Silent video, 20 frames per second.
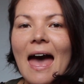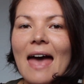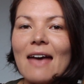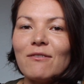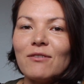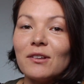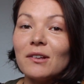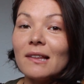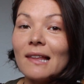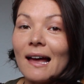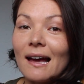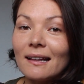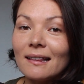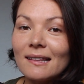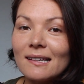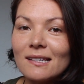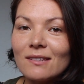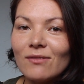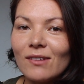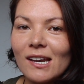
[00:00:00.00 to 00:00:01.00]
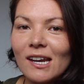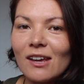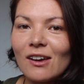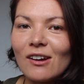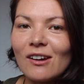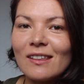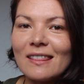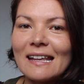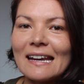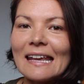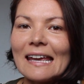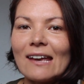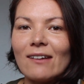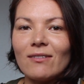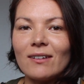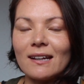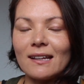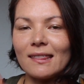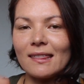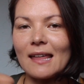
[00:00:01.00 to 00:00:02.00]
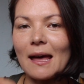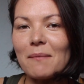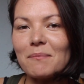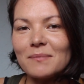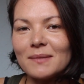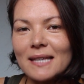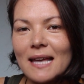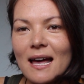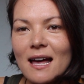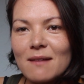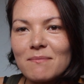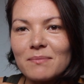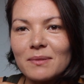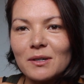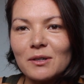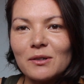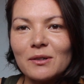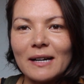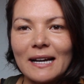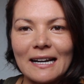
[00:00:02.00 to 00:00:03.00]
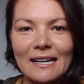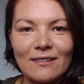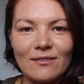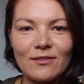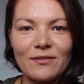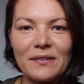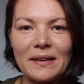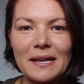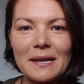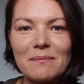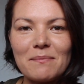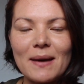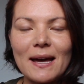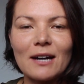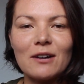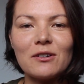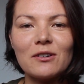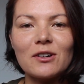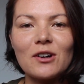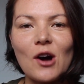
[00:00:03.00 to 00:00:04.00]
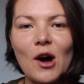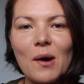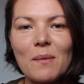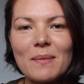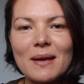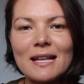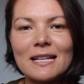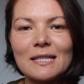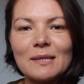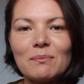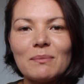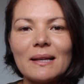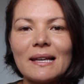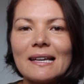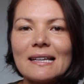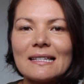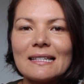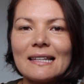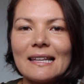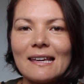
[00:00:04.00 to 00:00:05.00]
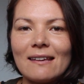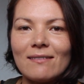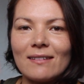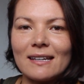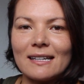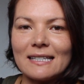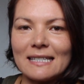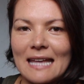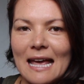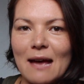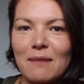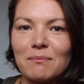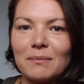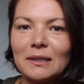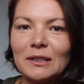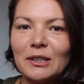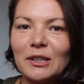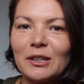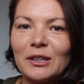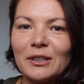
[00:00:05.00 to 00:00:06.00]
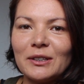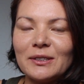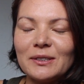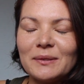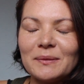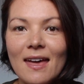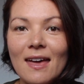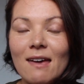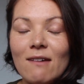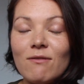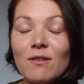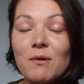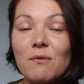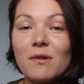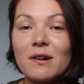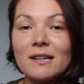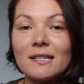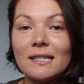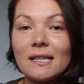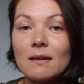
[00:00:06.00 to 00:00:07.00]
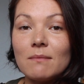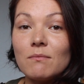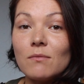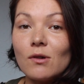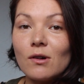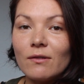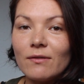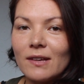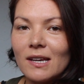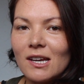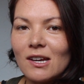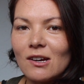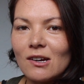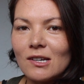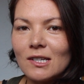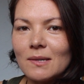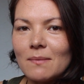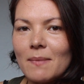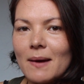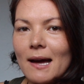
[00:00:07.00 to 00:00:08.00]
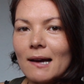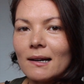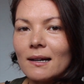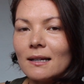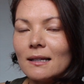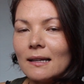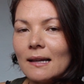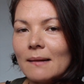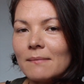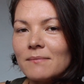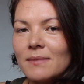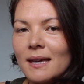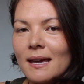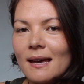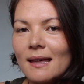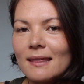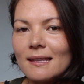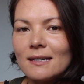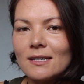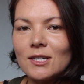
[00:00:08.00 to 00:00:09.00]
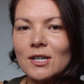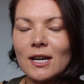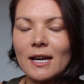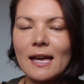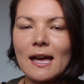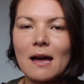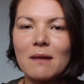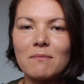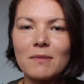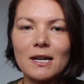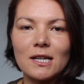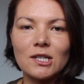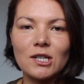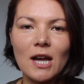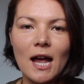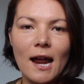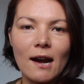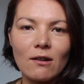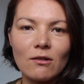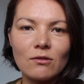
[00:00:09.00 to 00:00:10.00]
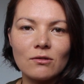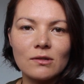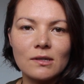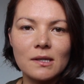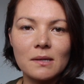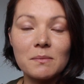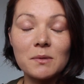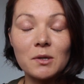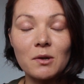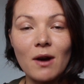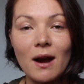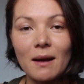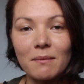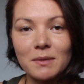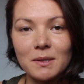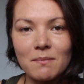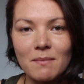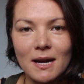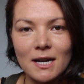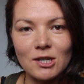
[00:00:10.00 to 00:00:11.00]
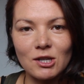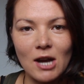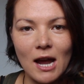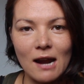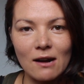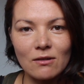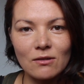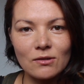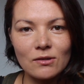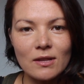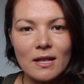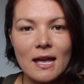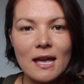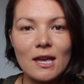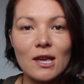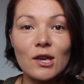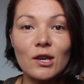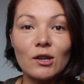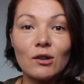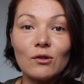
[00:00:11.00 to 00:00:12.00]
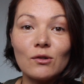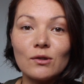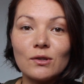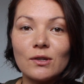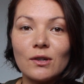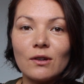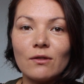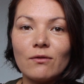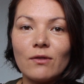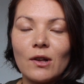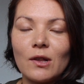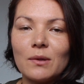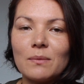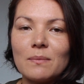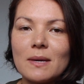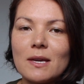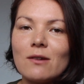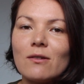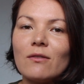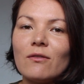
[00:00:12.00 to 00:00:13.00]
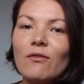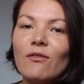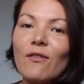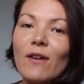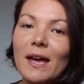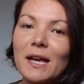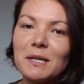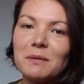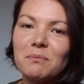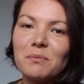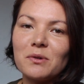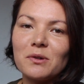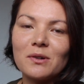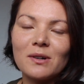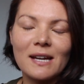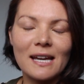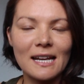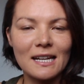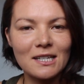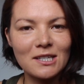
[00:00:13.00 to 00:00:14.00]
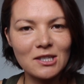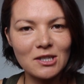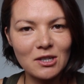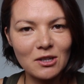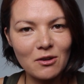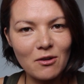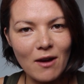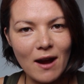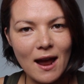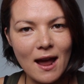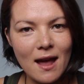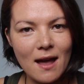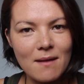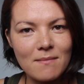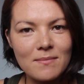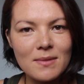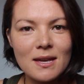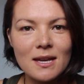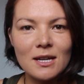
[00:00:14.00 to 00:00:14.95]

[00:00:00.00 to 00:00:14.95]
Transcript: If you like this video, then give it a thumbs up, or any feedback or comments, please leave it down below. If you want to see more videos about Colombia, then check out my channel, subscribe to my channel. You can also follow me on Facebook, Instagram,